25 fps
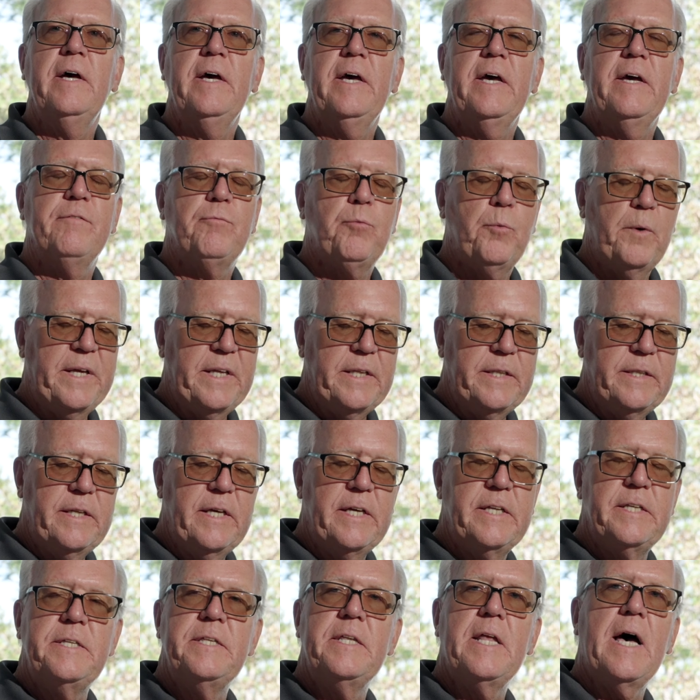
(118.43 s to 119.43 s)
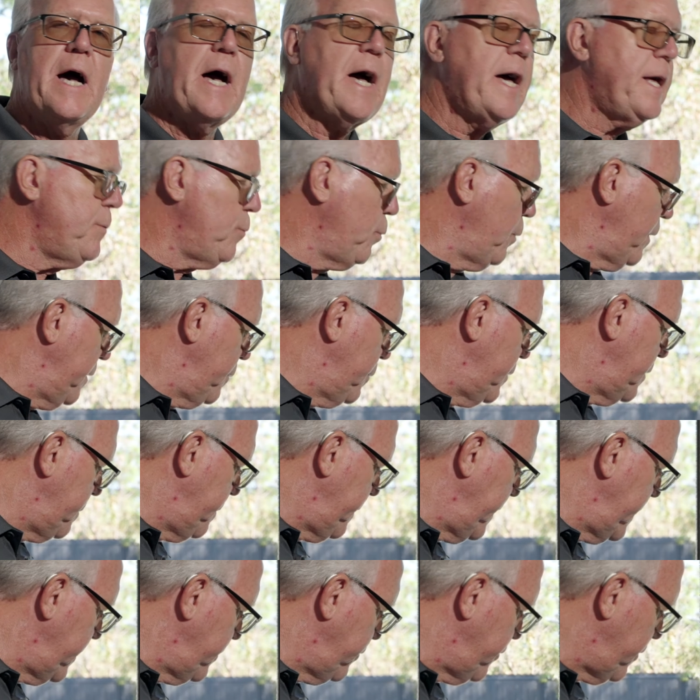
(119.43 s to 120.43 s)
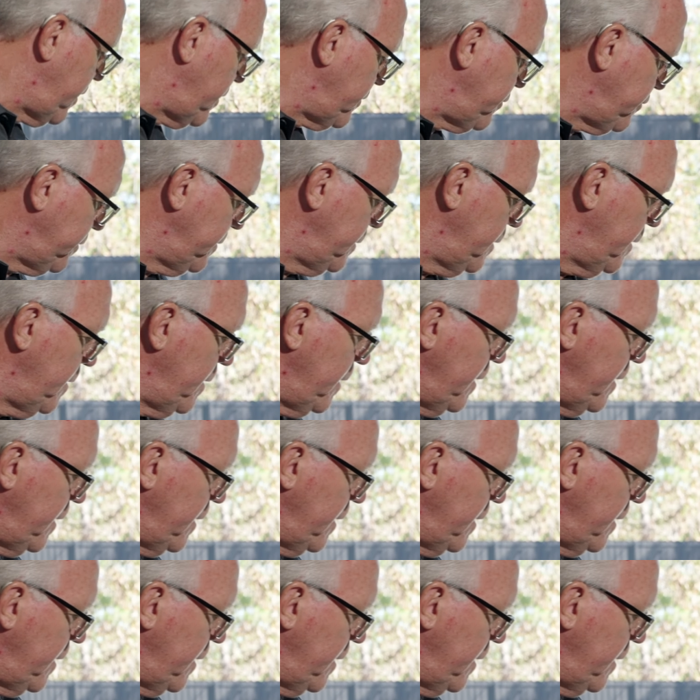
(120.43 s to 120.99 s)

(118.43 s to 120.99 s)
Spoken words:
If we did not, we would be just